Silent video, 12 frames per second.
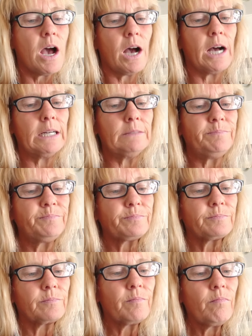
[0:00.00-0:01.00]
Um,
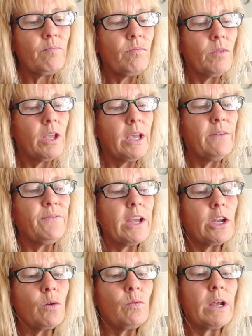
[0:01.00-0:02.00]
if
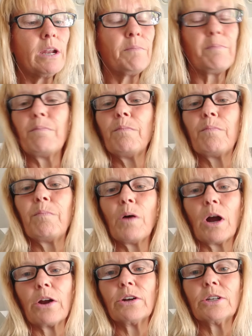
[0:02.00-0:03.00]
they don't need a
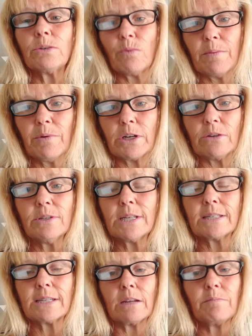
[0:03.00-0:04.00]
partner to reproduce,
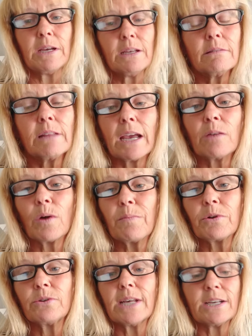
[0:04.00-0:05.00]
it's going to be they can
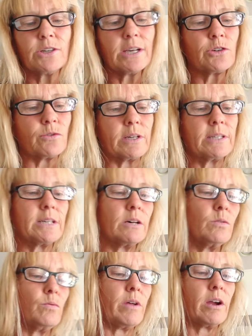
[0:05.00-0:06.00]
reproduce asexually,
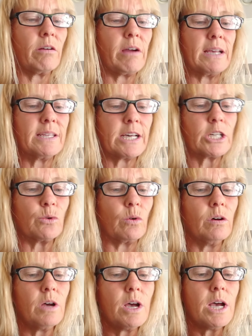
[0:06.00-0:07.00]
so they're
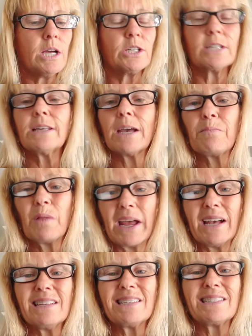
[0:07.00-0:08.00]
asexual. Just like
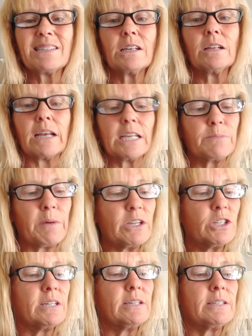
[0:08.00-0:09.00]
plants, like
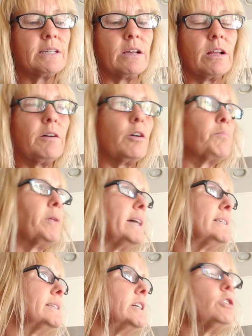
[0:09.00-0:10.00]
sponges and or
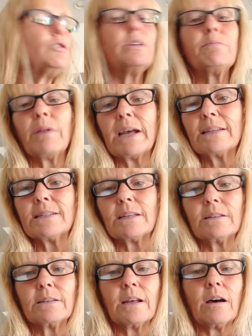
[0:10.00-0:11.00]
plants in the ocean, plants
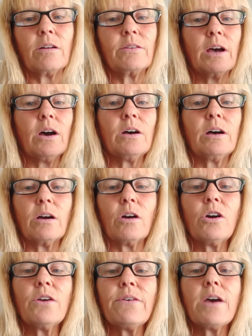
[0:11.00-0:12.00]
on on the uh,
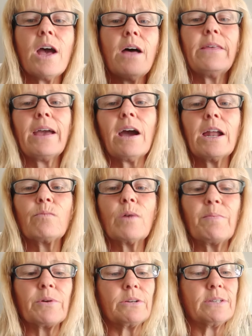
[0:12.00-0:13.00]
earth, they kind of
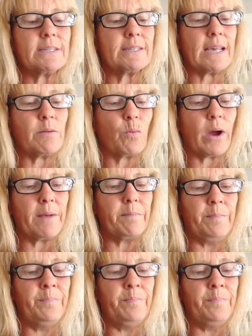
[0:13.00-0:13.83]
reproduce the same way.